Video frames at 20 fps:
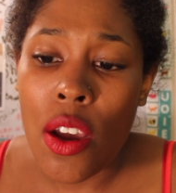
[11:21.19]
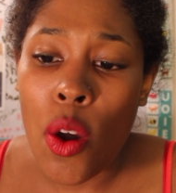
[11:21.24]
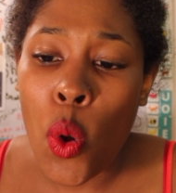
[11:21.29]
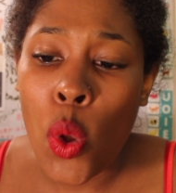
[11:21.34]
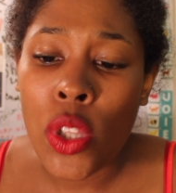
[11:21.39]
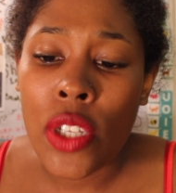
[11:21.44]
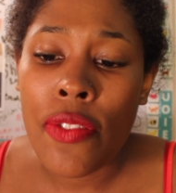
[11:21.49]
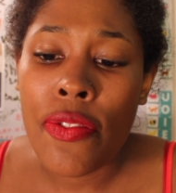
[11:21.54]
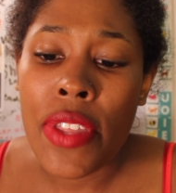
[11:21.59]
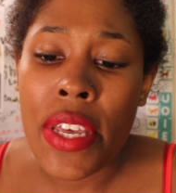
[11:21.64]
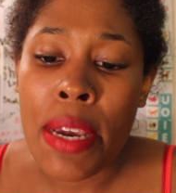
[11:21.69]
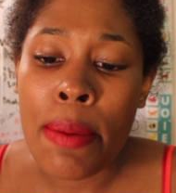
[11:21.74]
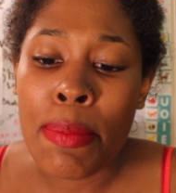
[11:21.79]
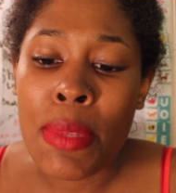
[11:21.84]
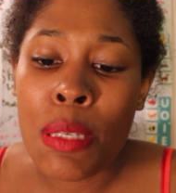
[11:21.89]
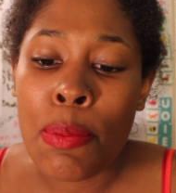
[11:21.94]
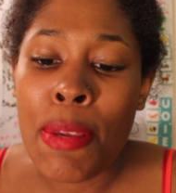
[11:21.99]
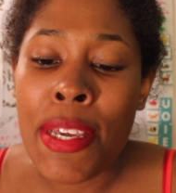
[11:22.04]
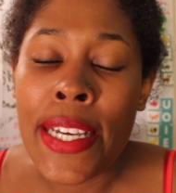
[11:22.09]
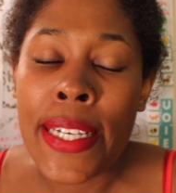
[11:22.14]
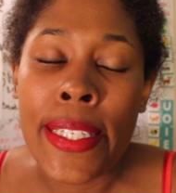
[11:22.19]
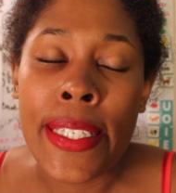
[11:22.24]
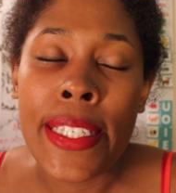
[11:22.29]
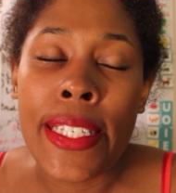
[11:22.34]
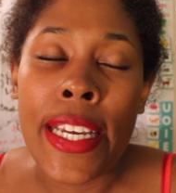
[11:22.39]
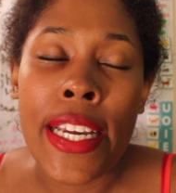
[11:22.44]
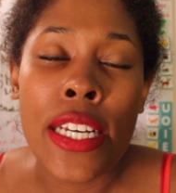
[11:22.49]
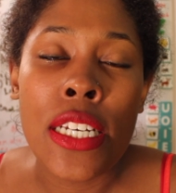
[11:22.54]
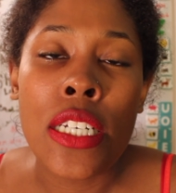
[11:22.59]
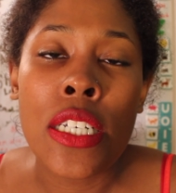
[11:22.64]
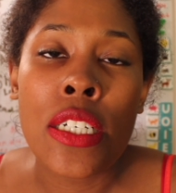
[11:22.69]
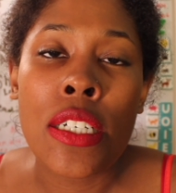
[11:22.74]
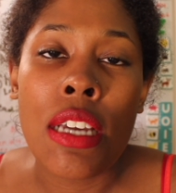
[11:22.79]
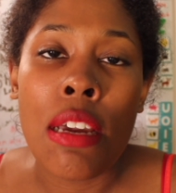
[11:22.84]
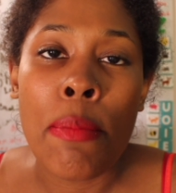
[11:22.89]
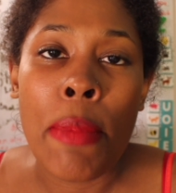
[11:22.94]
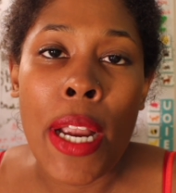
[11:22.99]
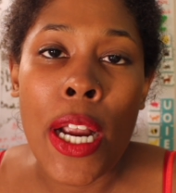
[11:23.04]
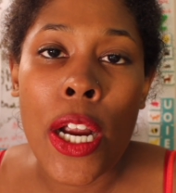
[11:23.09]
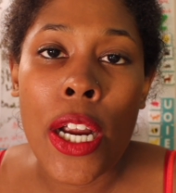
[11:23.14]
all of them speak a standard
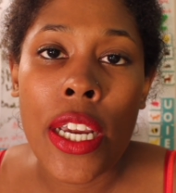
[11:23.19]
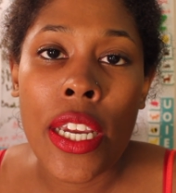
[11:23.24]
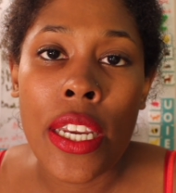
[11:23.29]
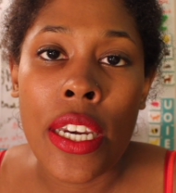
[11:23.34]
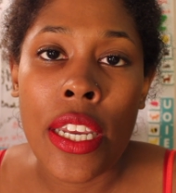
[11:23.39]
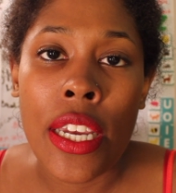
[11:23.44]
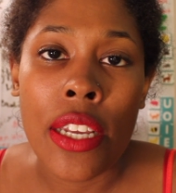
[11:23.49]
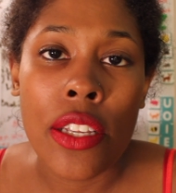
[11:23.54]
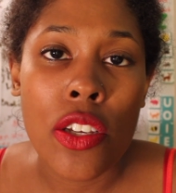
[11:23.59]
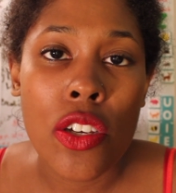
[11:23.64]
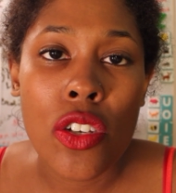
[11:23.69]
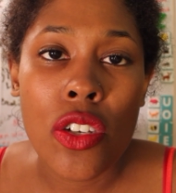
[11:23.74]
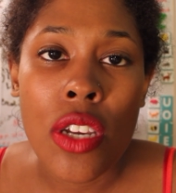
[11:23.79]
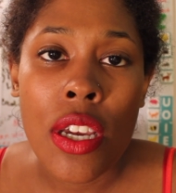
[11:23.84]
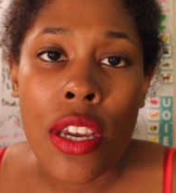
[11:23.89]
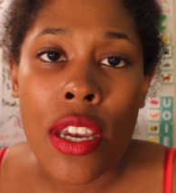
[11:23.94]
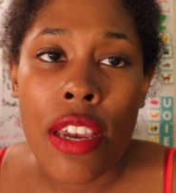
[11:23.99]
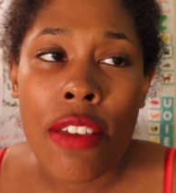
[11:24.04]
American English.